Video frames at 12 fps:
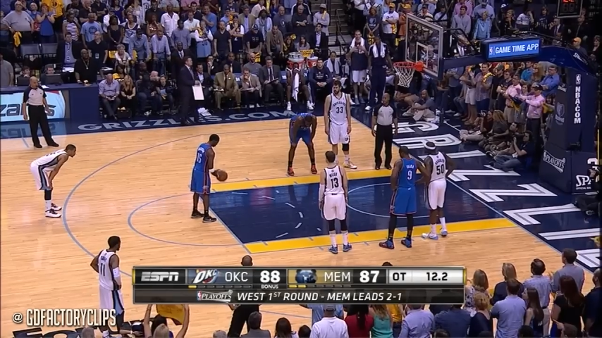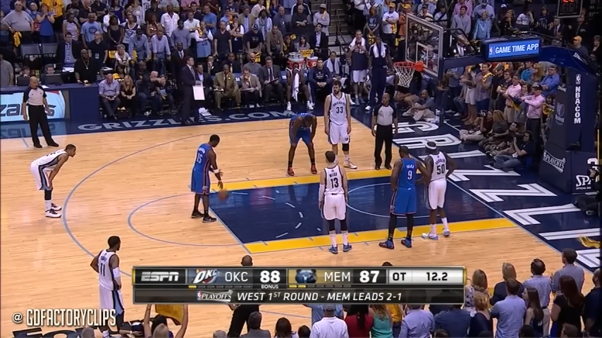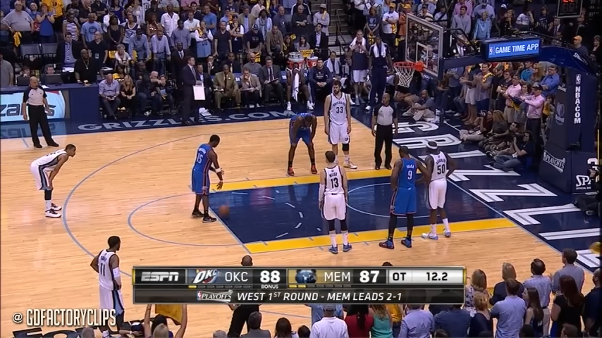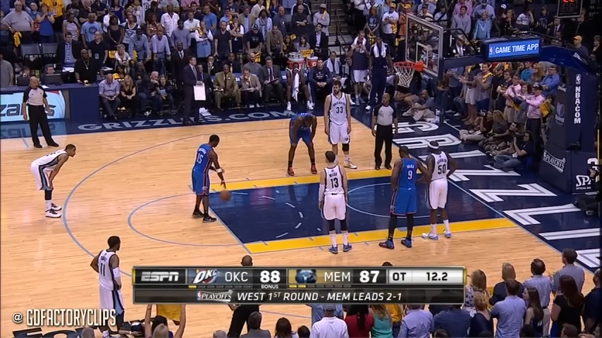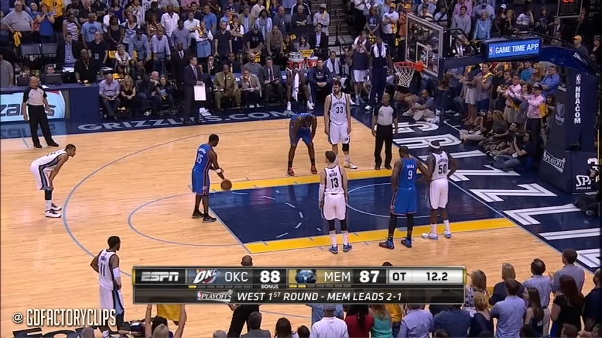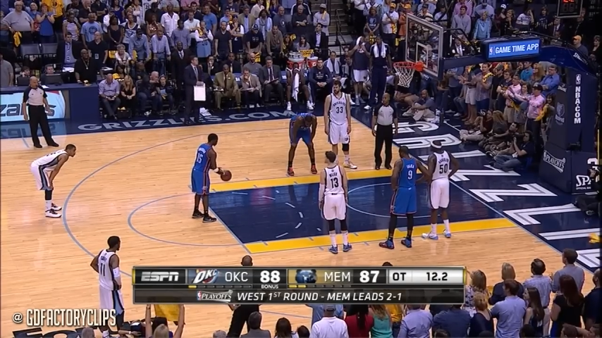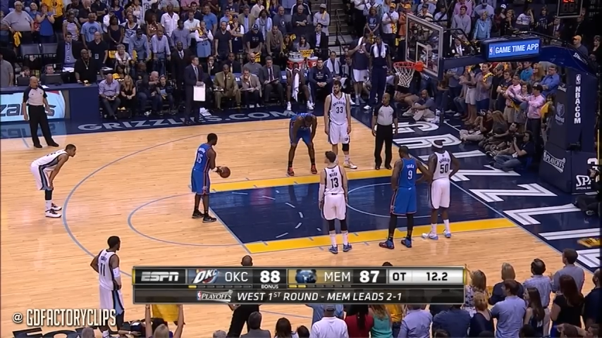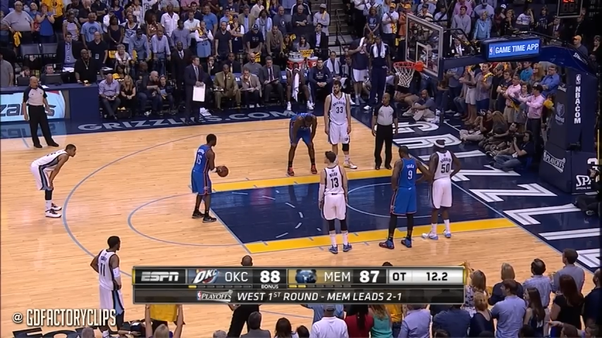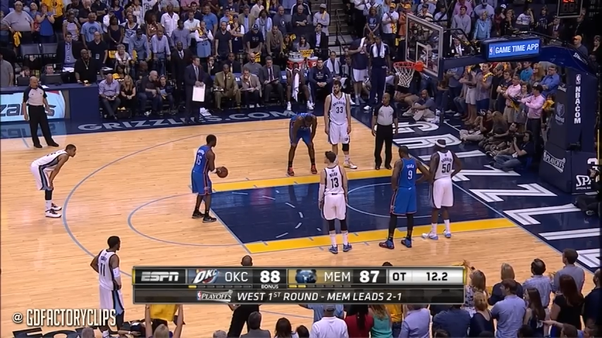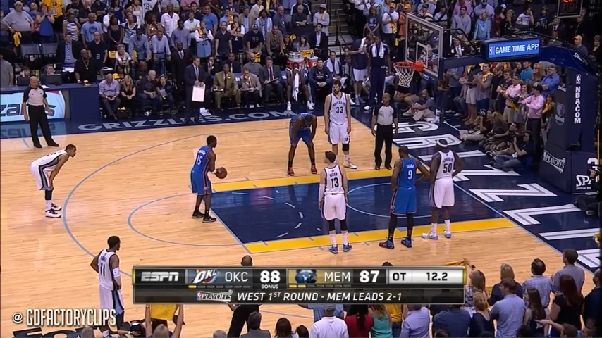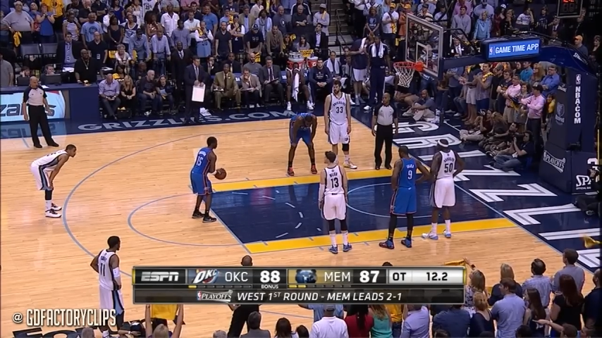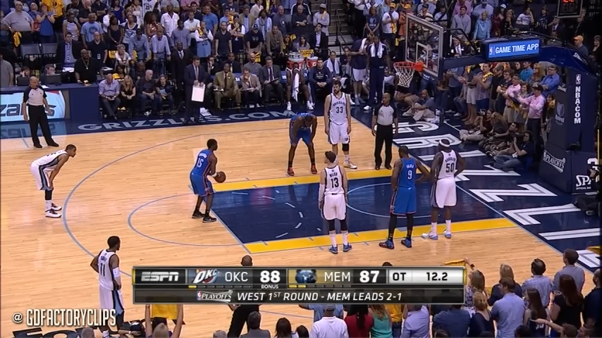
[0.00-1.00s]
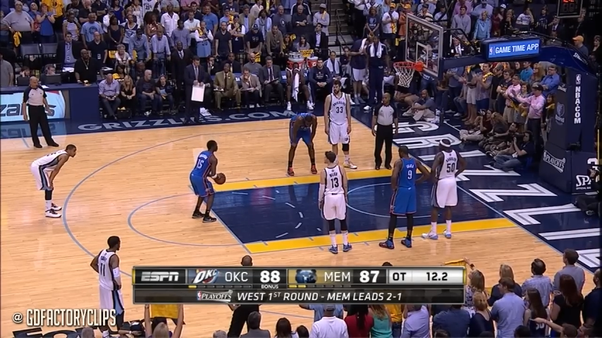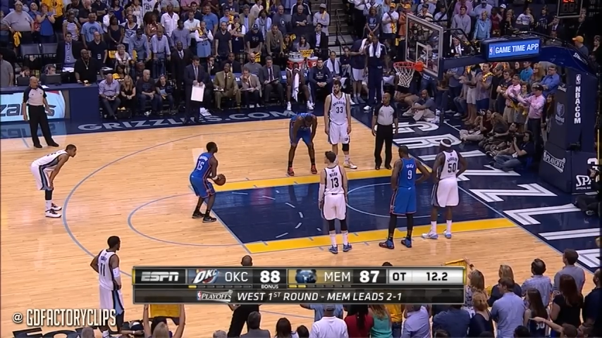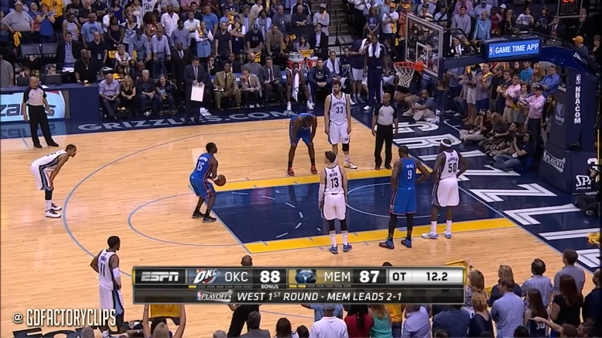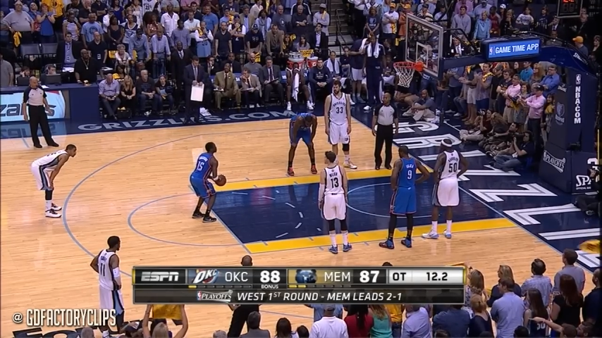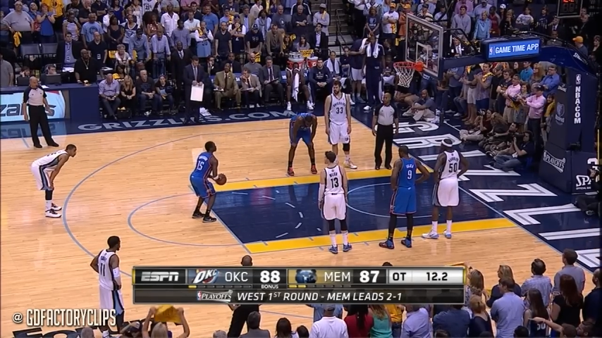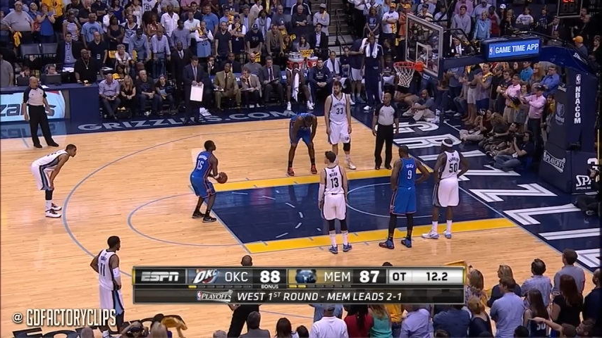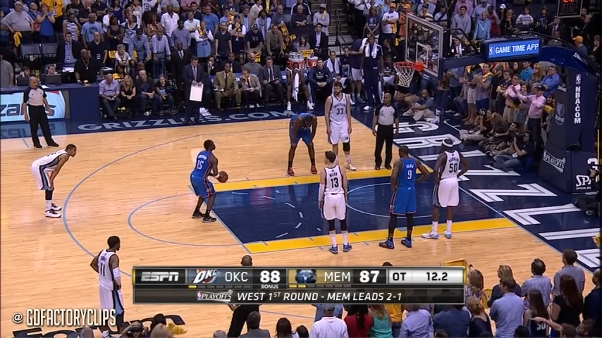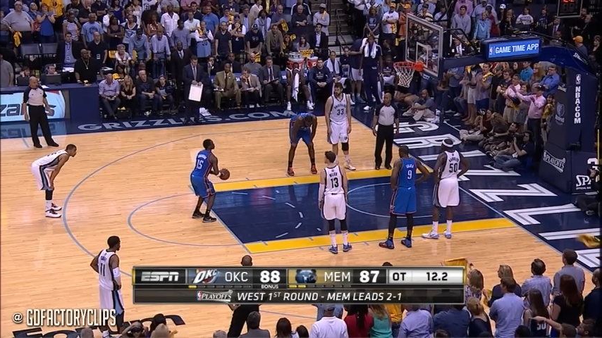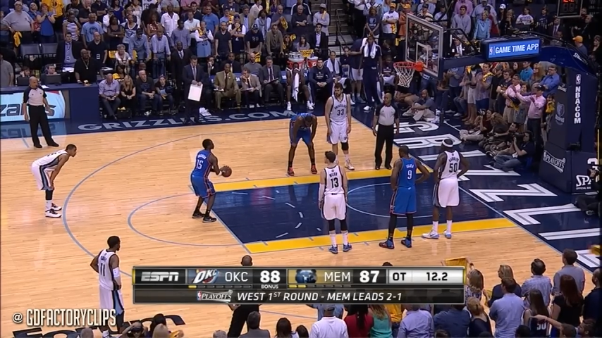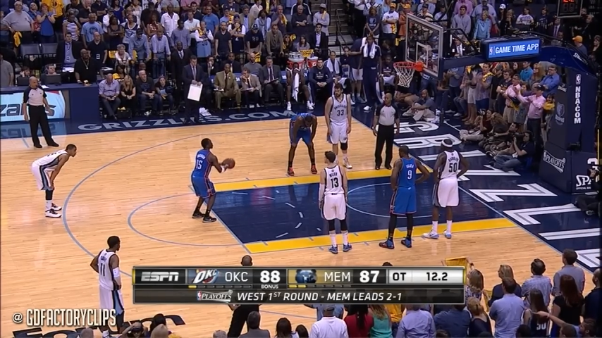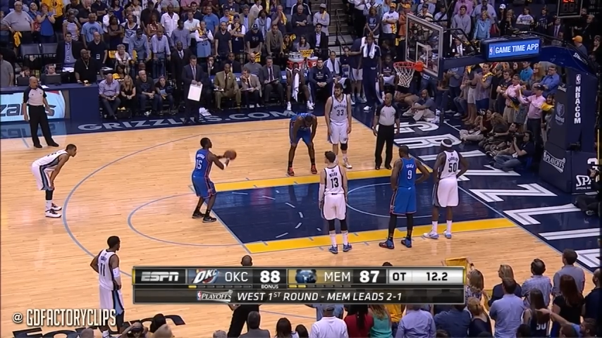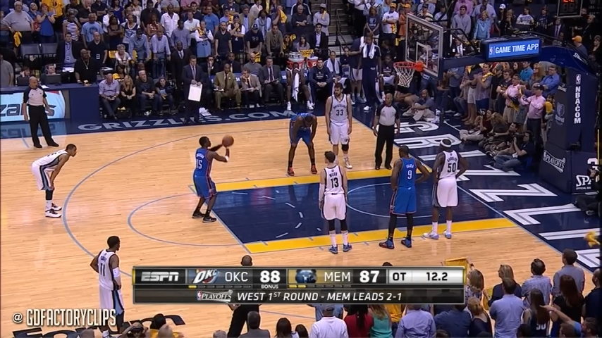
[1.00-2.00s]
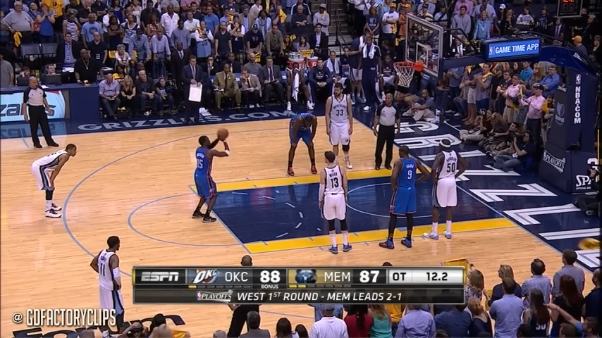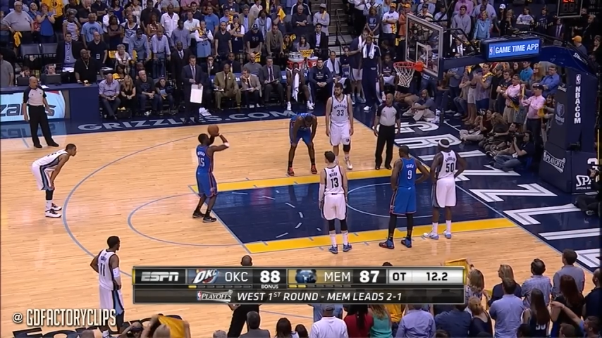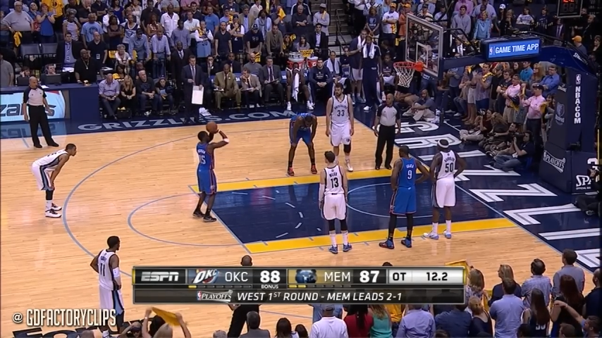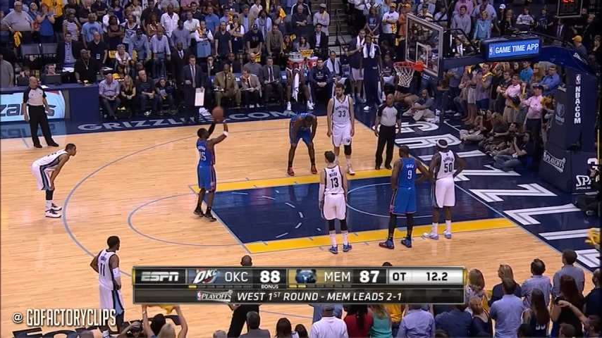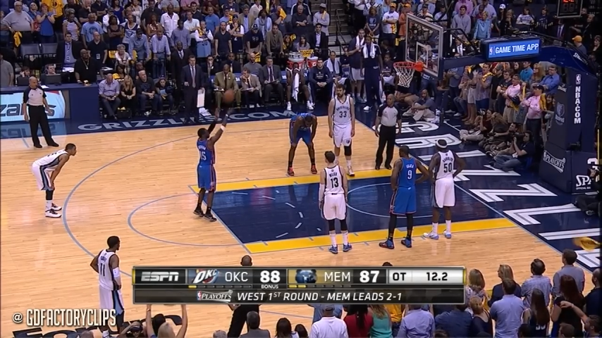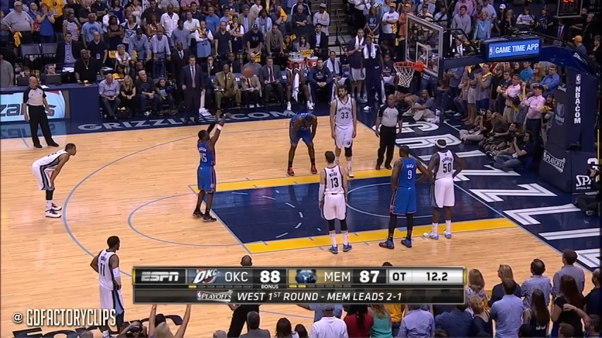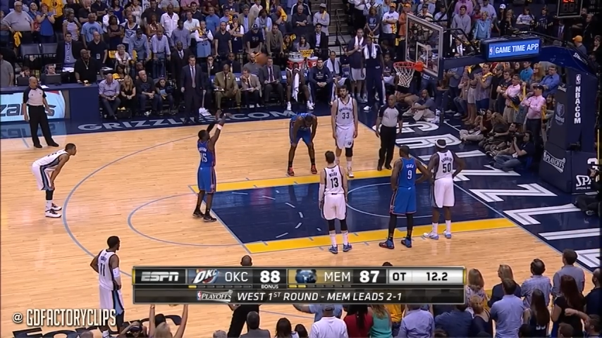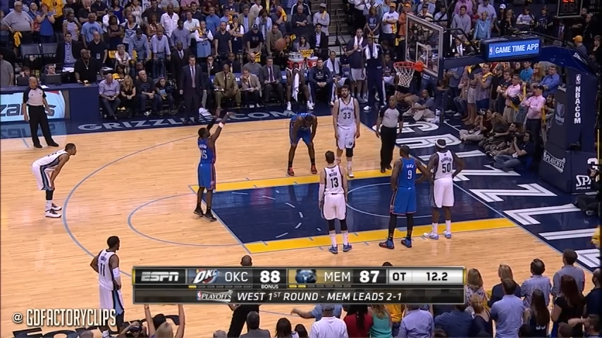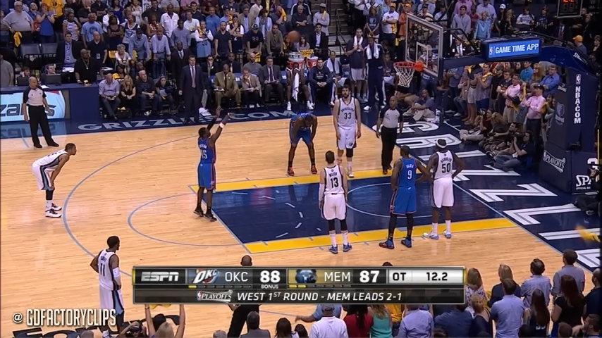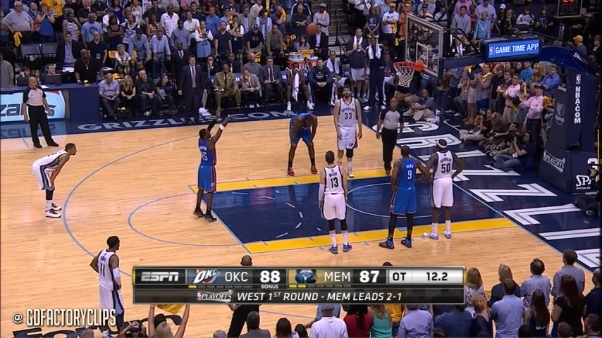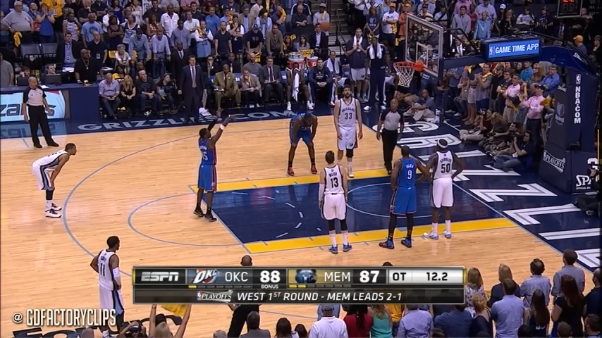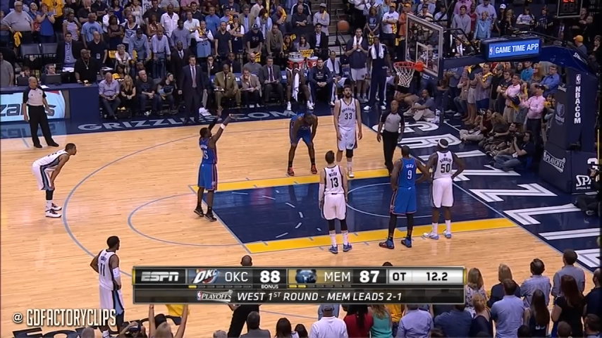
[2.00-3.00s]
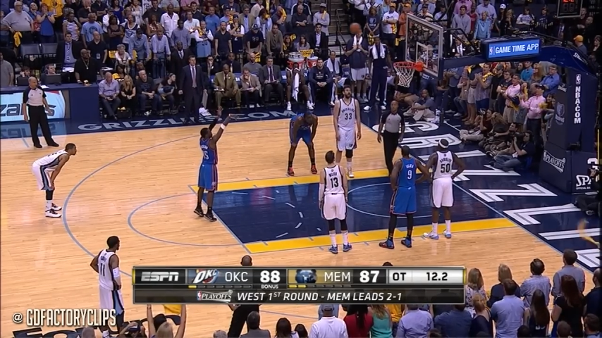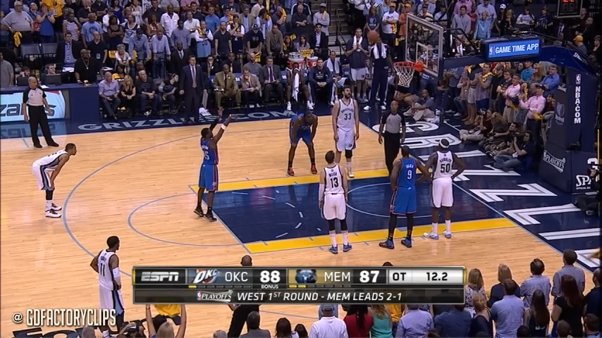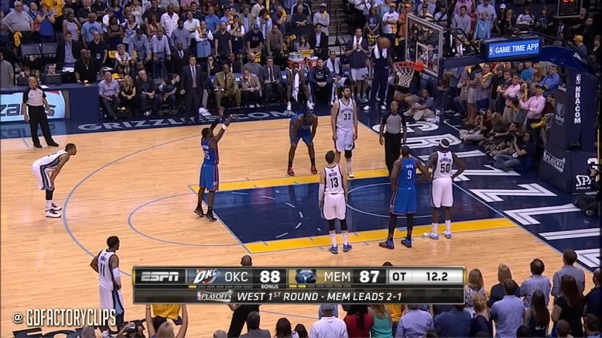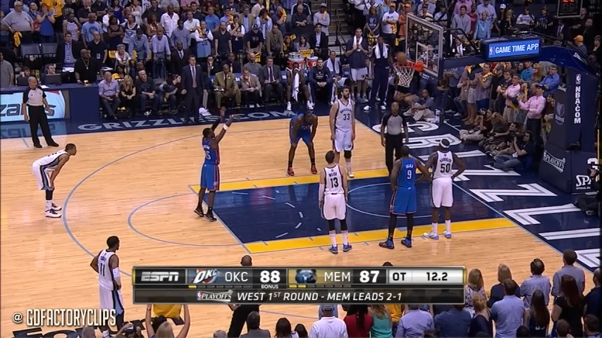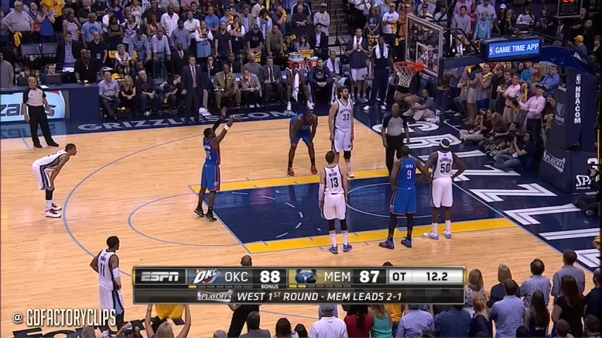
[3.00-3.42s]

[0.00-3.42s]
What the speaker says: (no speaker visible)